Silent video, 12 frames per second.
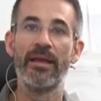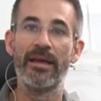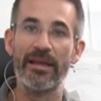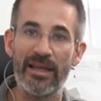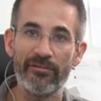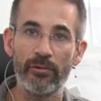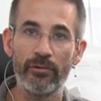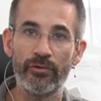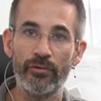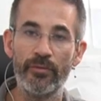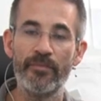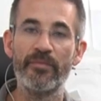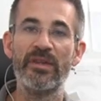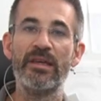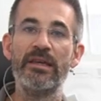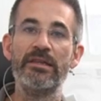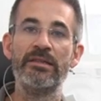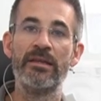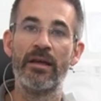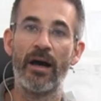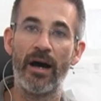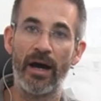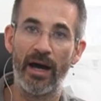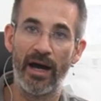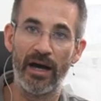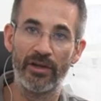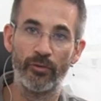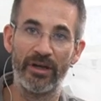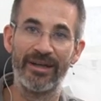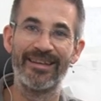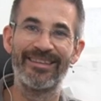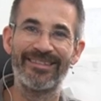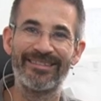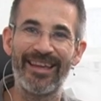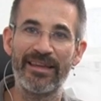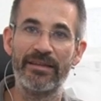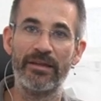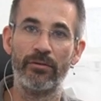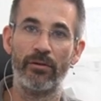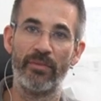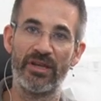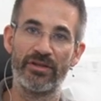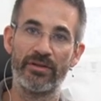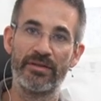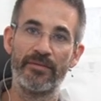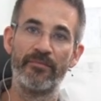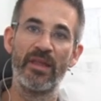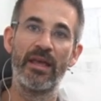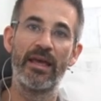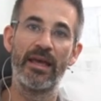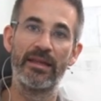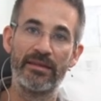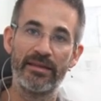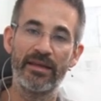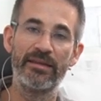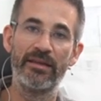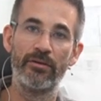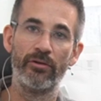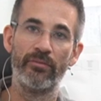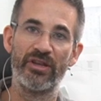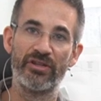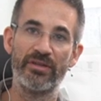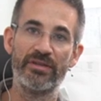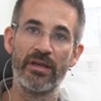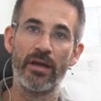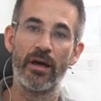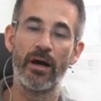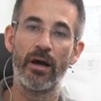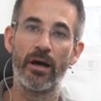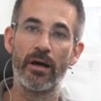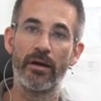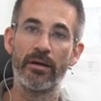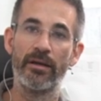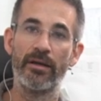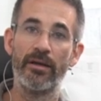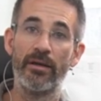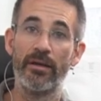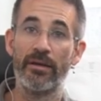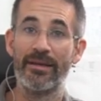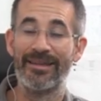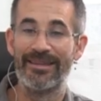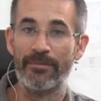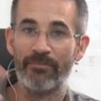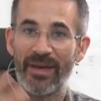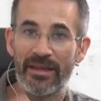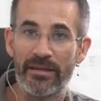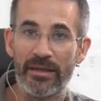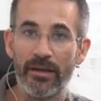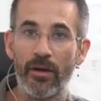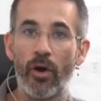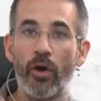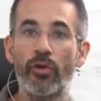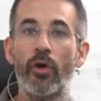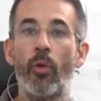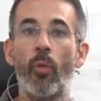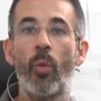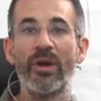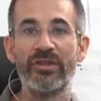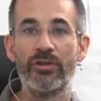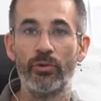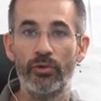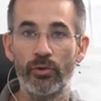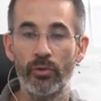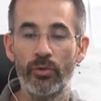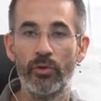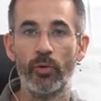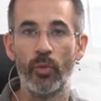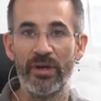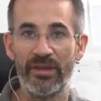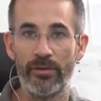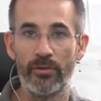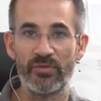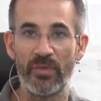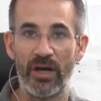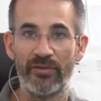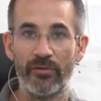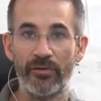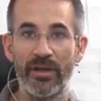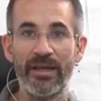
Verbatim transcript: Level two is hardware, technical measures. And technical measures are depending on what you do with your smartphone.